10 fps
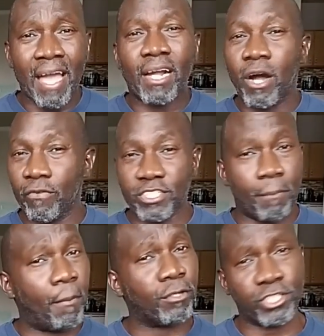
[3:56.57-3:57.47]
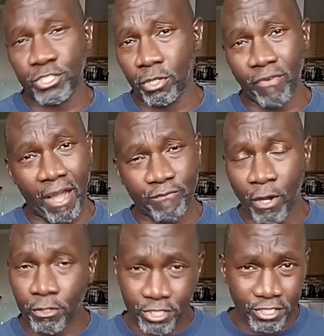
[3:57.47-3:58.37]
that covers a multitude of
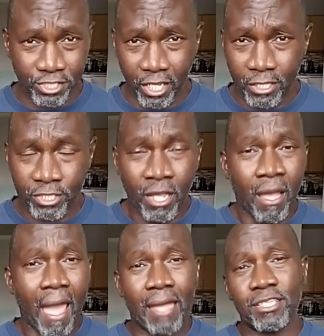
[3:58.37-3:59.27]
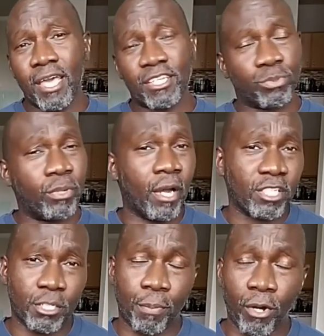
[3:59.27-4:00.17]
our faults and sins. And yes,
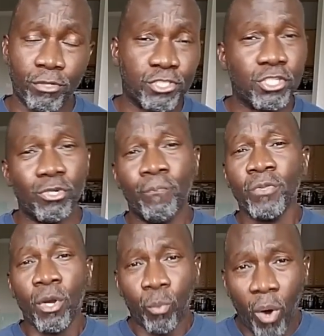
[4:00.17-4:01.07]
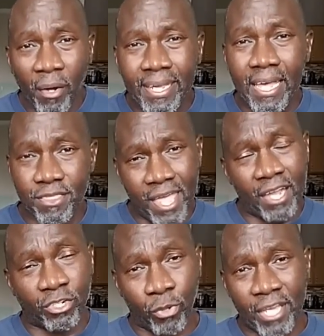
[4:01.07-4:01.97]
we are supposed to walk
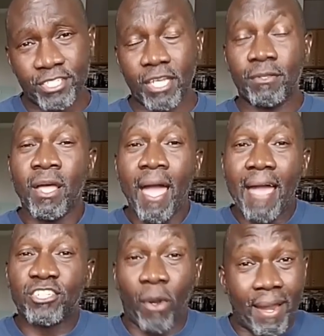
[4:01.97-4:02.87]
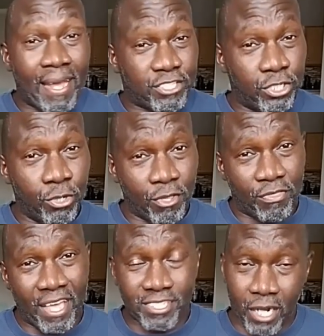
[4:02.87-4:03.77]
in that grace and, and try not to
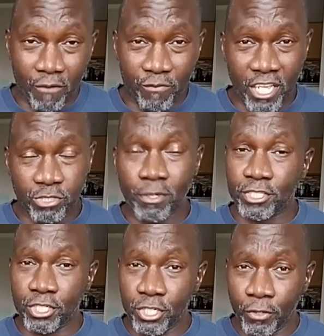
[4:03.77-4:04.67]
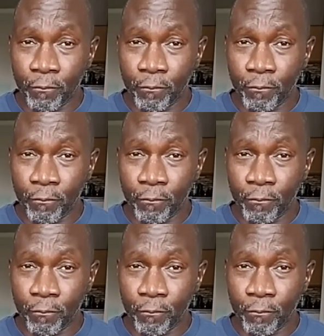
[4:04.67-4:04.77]
do the things that our flesh wants to